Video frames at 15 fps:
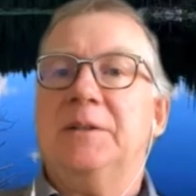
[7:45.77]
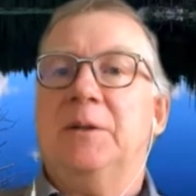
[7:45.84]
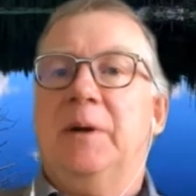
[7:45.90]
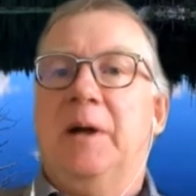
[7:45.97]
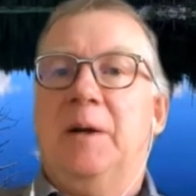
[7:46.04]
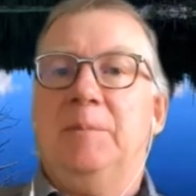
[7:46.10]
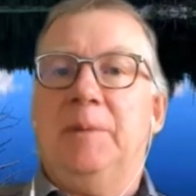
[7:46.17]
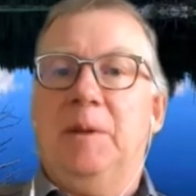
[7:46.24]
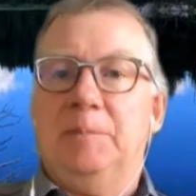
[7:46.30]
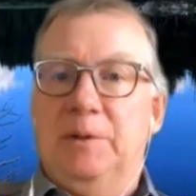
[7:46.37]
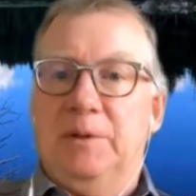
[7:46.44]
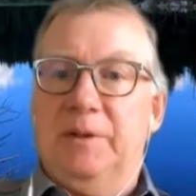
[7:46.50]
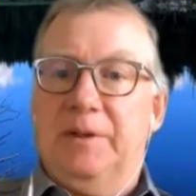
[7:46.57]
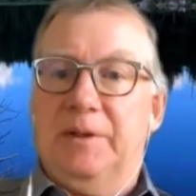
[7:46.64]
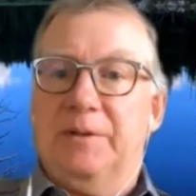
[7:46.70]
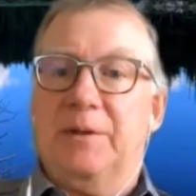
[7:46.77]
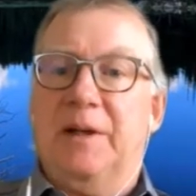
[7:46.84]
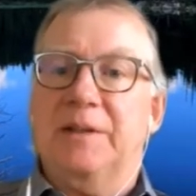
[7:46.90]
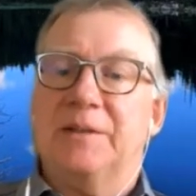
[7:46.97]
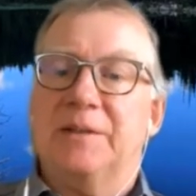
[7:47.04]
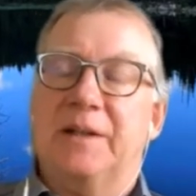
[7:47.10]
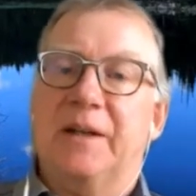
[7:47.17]
you had people
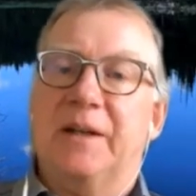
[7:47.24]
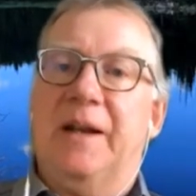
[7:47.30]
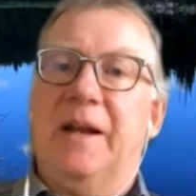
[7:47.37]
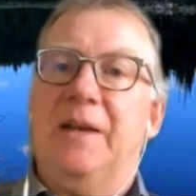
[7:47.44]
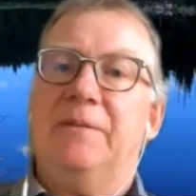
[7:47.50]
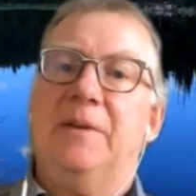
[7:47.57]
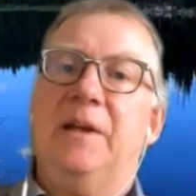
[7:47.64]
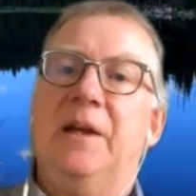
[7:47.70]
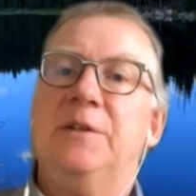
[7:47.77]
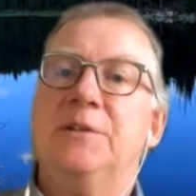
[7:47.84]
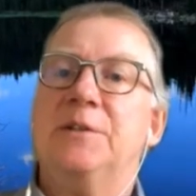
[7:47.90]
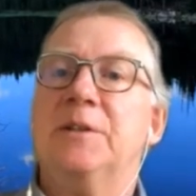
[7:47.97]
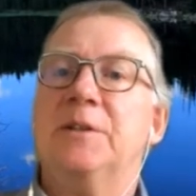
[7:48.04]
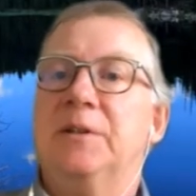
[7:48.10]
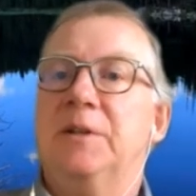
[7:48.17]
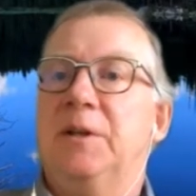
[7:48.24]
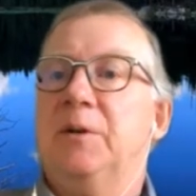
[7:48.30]
interested in aviation,